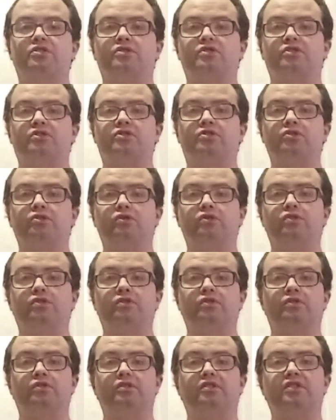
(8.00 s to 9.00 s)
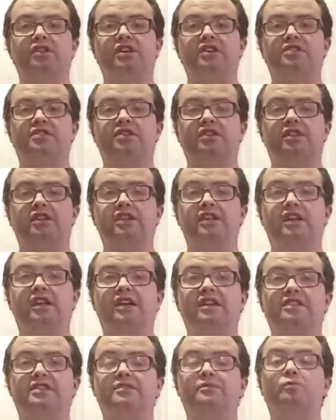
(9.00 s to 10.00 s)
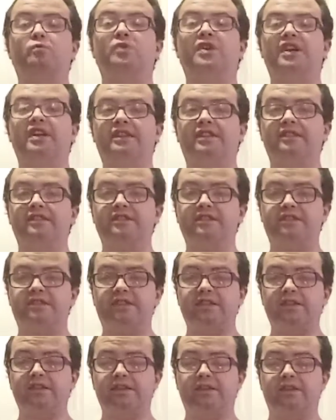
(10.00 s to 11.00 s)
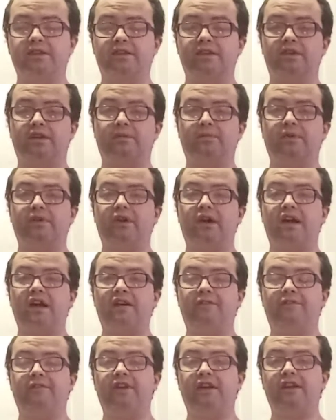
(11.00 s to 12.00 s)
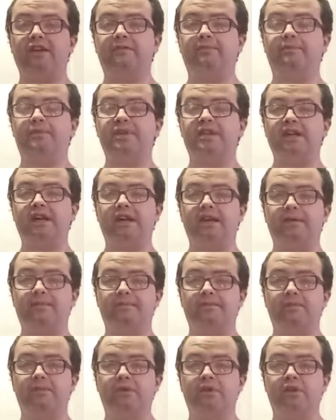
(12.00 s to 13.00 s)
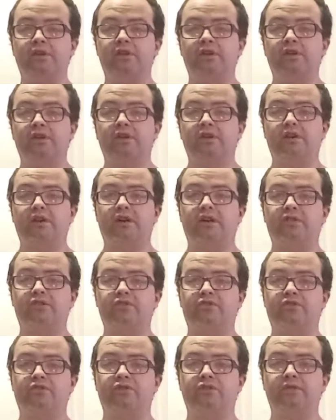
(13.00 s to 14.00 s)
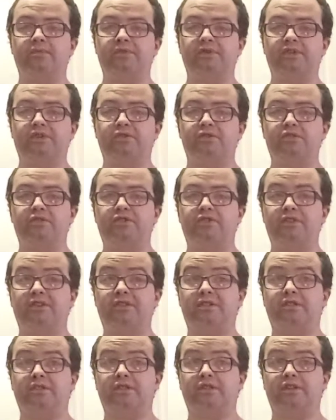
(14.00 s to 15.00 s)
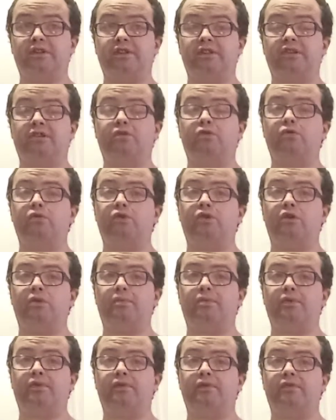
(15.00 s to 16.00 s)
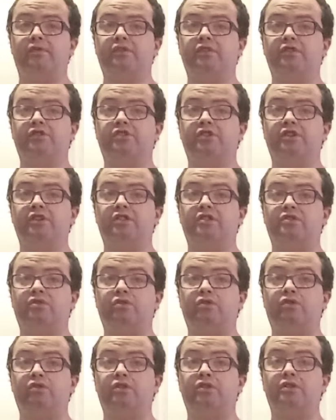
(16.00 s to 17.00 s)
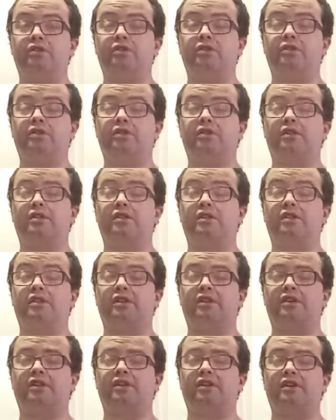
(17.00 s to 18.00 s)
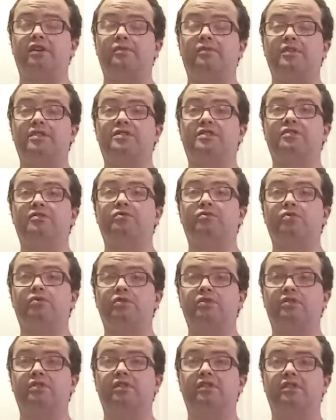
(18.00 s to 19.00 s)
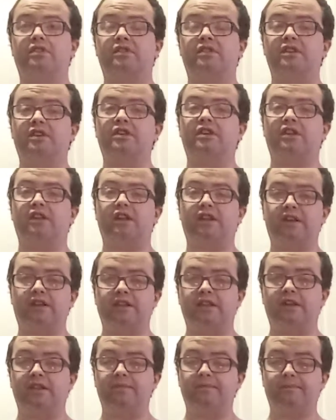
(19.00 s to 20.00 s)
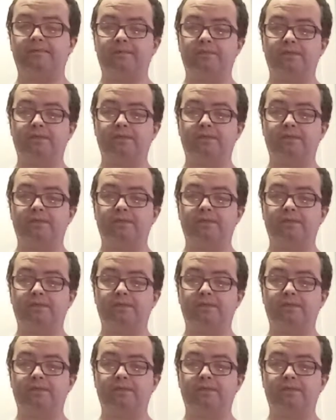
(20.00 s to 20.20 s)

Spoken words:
So yesterday, as in Wednesday, about 5:30 PM, I was going to be using the co-op which is on Great Western Road near the Lincoln Inn.